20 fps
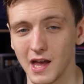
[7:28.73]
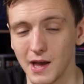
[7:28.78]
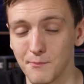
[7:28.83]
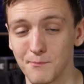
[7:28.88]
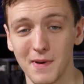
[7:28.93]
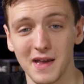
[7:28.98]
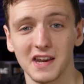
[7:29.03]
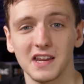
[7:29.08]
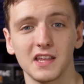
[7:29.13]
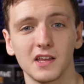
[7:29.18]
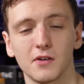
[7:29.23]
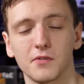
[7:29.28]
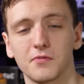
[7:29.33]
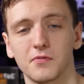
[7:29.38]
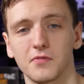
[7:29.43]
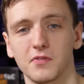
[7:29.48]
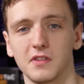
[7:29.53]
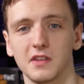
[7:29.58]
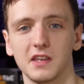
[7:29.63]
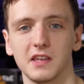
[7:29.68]
Many
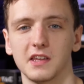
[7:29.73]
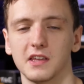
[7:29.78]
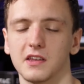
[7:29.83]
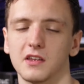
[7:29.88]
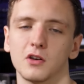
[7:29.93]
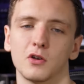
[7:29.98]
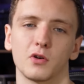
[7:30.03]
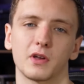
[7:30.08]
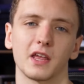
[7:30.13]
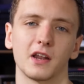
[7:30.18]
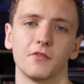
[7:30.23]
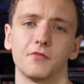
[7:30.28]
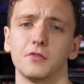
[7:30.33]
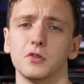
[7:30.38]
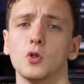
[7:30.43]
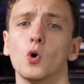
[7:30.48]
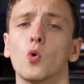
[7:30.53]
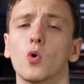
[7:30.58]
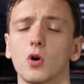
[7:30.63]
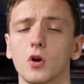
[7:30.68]
of the, you know, kind of
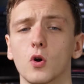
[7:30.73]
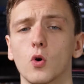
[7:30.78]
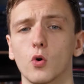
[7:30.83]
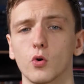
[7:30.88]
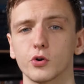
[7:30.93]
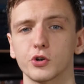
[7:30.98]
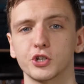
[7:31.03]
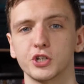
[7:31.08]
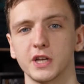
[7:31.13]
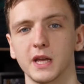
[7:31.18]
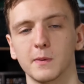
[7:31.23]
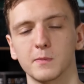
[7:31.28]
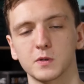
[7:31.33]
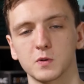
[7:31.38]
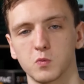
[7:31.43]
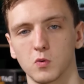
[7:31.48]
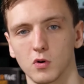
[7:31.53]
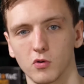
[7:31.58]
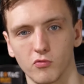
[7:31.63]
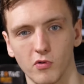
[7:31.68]
lower core
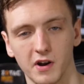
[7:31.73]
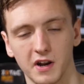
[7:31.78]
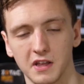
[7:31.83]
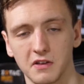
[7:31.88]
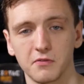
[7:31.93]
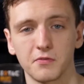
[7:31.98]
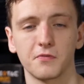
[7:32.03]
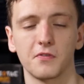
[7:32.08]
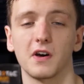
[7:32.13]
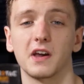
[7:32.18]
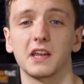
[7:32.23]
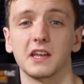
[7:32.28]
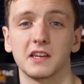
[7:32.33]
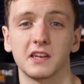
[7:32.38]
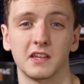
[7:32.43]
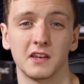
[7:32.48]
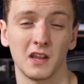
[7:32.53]
chips were running fine,